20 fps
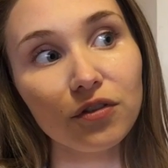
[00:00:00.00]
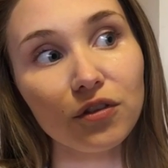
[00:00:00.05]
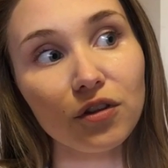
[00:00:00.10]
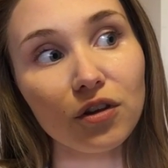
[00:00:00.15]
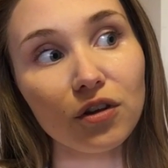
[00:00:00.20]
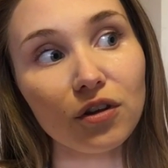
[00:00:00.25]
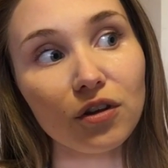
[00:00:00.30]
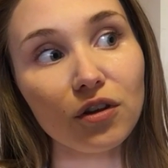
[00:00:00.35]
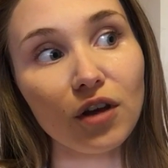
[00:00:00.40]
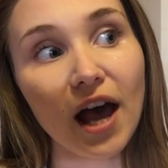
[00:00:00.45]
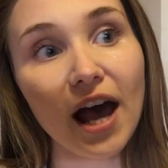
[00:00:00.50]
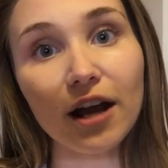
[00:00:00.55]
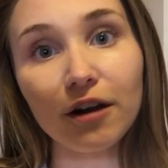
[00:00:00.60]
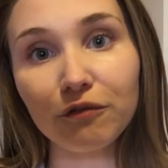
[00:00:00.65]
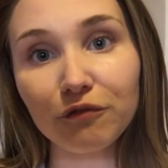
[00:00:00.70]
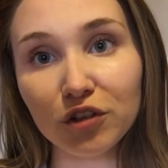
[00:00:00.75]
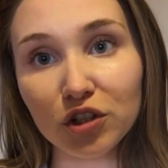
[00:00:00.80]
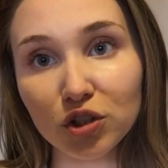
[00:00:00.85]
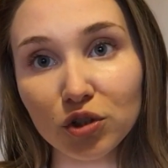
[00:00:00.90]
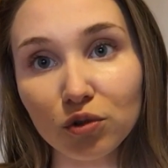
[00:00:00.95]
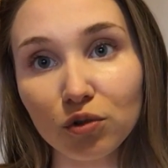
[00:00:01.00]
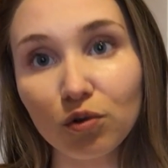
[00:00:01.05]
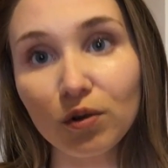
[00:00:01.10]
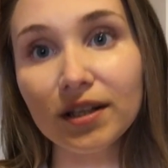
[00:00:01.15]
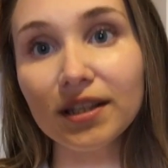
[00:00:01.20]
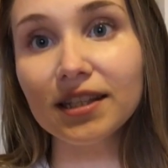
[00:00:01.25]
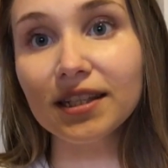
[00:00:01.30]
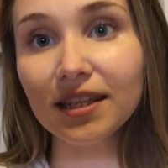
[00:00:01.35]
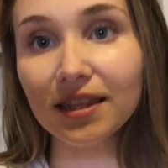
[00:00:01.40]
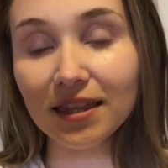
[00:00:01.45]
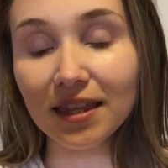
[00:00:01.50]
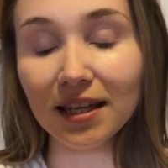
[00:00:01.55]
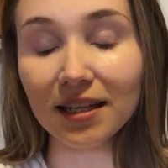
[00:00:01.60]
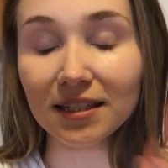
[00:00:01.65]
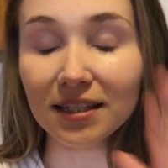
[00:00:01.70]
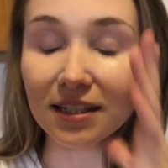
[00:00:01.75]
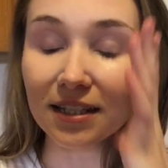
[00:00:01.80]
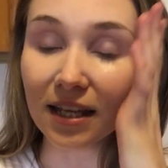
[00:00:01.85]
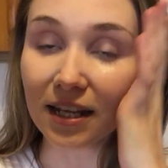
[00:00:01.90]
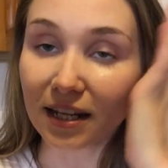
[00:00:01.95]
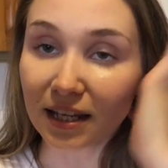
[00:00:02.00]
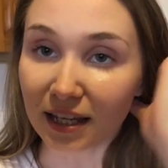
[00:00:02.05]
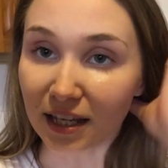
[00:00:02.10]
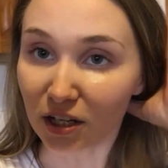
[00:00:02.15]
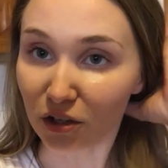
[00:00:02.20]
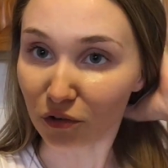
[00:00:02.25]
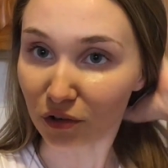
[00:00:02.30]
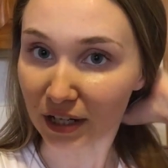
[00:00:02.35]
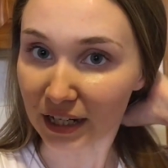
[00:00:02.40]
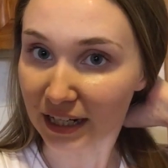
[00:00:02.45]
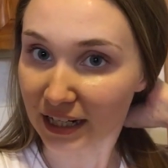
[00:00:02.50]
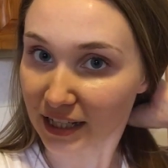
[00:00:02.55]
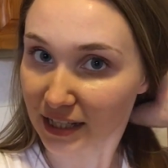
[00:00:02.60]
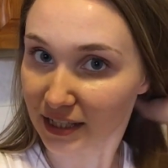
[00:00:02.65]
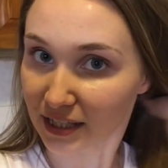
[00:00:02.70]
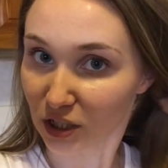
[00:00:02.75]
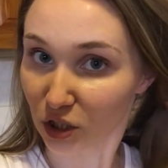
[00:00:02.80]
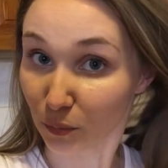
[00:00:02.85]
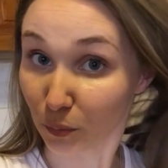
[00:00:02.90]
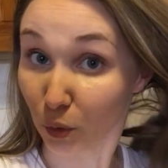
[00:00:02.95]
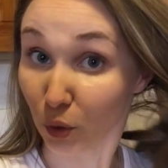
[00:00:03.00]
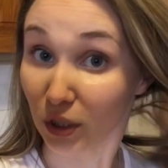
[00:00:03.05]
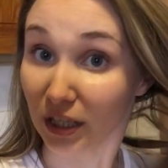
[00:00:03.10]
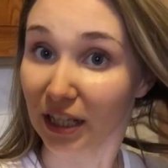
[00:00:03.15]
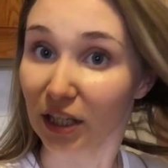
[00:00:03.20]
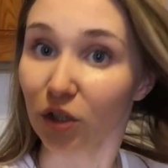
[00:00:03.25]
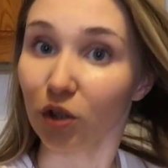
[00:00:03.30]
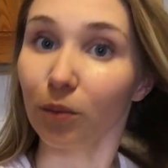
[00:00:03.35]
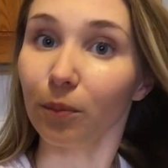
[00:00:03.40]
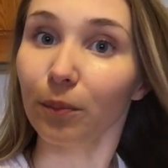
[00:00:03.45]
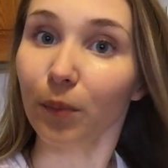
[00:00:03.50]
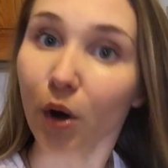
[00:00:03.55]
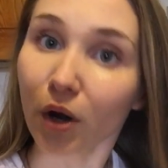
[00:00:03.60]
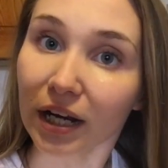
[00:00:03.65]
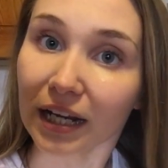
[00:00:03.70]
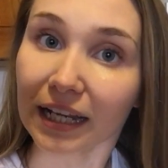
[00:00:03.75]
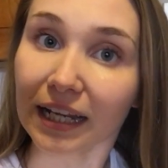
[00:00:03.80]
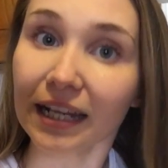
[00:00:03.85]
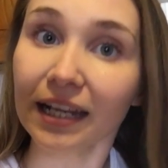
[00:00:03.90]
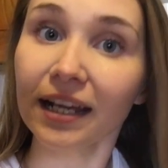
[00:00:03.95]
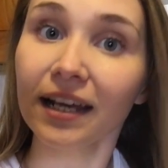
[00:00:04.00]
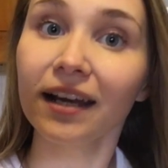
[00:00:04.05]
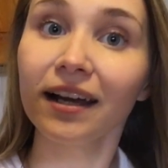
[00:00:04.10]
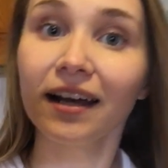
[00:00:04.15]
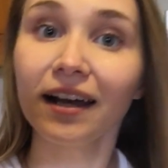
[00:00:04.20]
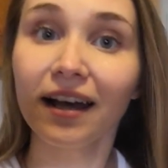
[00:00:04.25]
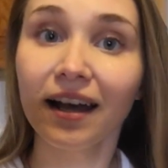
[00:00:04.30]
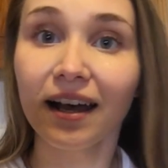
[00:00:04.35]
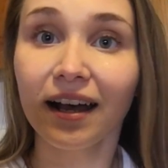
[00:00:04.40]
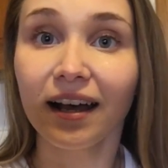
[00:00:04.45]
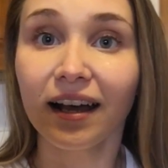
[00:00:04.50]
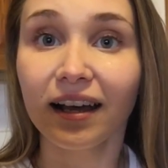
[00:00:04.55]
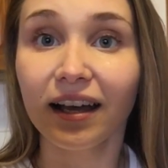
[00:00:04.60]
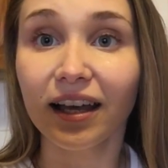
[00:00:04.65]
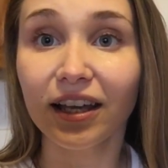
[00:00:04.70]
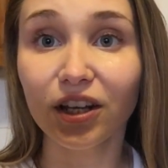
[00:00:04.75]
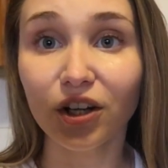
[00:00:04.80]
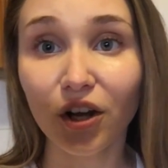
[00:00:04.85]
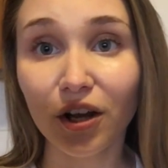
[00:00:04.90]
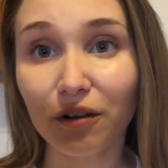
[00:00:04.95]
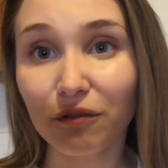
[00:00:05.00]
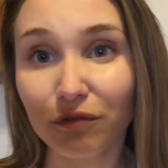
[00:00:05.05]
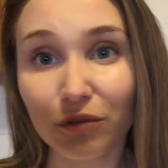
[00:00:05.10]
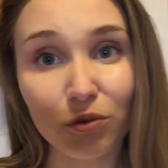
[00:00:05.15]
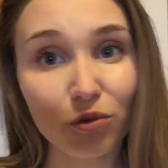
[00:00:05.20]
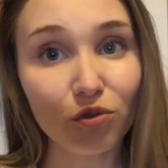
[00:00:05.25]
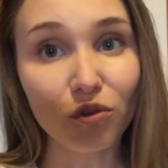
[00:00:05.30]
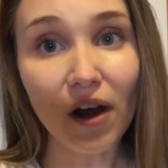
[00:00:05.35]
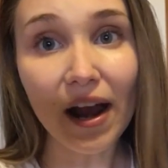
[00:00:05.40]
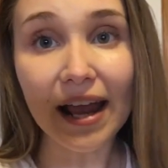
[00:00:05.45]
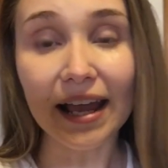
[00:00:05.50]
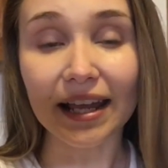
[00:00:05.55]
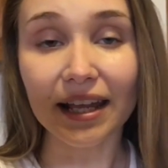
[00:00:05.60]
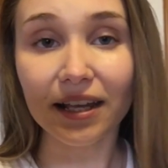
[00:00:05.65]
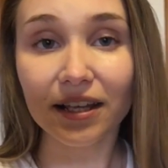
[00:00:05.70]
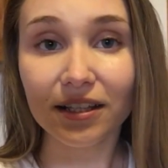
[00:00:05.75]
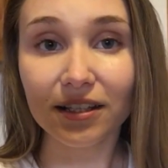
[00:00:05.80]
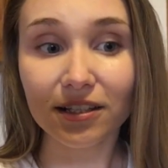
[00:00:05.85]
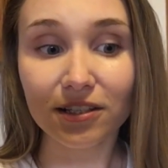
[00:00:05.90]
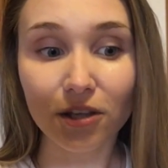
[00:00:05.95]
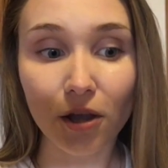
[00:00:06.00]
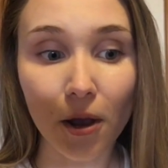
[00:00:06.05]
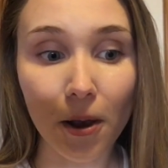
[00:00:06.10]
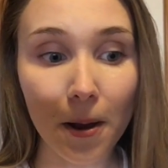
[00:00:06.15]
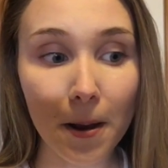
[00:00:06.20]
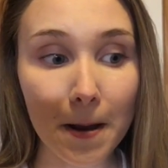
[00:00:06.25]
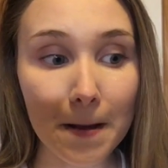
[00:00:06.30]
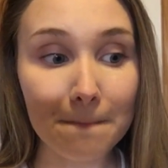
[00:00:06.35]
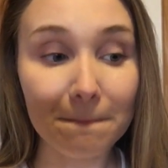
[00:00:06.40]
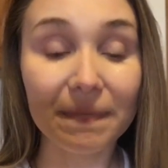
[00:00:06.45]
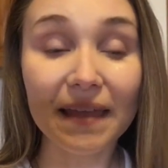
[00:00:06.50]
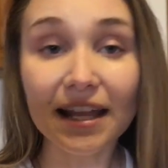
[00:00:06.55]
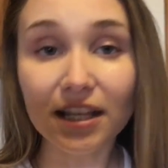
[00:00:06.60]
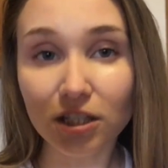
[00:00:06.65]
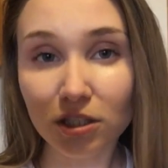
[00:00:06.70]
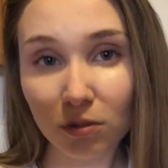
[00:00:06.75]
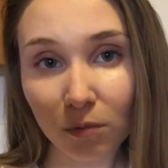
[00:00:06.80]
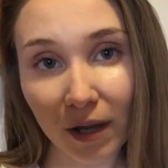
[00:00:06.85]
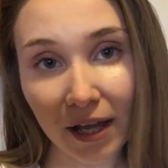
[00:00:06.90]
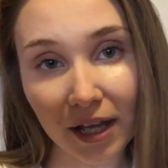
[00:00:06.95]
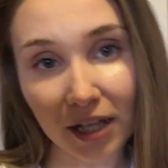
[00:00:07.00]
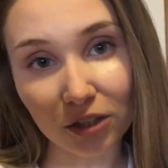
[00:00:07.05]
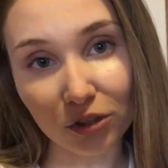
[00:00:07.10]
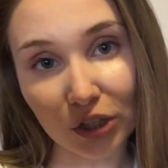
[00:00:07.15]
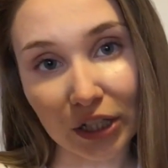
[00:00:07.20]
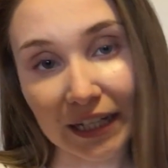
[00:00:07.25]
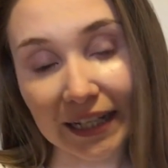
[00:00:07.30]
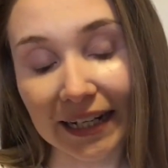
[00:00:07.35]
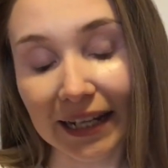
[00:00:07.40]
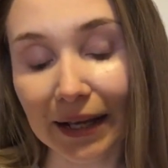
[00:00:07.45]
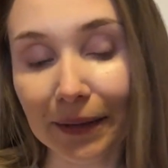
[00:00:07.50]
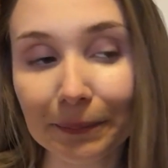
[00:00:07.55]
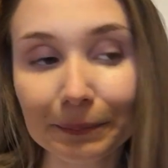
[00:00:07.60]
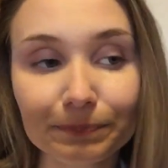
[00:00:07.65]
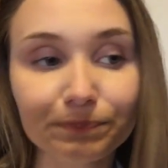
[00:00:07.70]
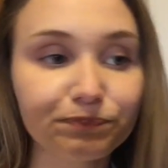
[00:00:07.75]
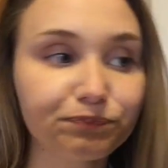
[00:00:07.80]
the artificial and synthetic ingredients that you're putting in your body, you know, and feel great? So that's the way I look at it.